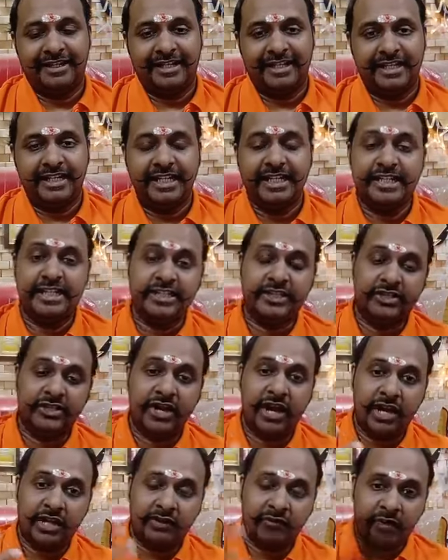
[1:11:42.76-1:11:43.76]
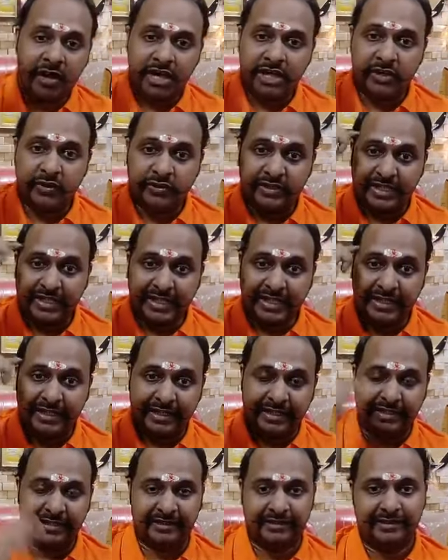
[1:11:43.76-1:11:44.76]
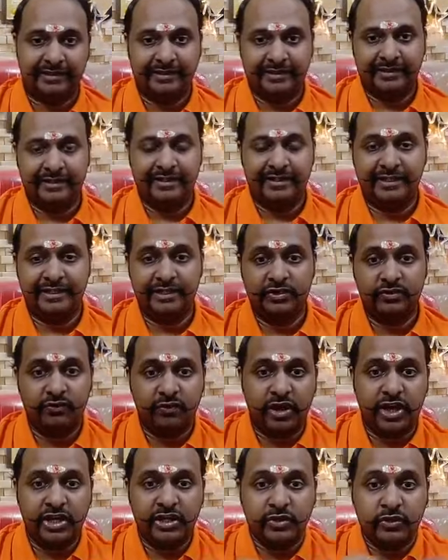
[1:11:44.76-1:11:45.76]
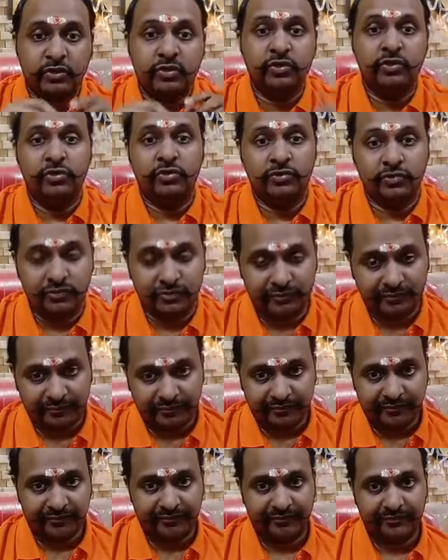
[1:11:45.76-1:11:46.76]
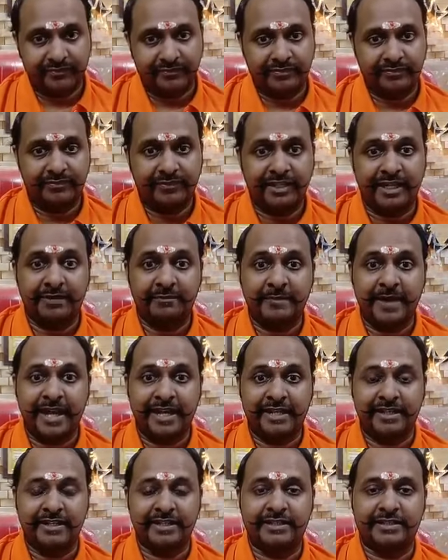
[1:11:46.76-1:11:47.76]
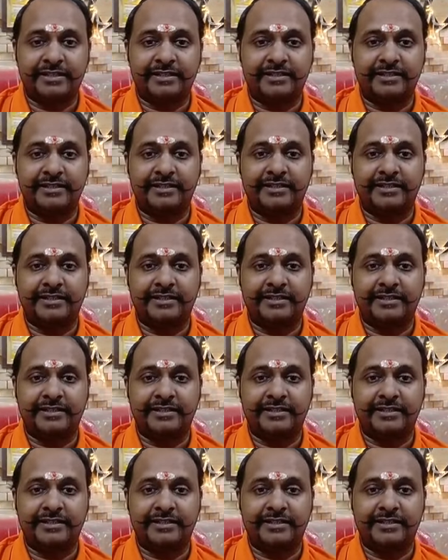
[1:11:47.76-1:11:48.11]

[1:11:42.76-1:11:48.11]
It is not what you think, it is what you do that matters.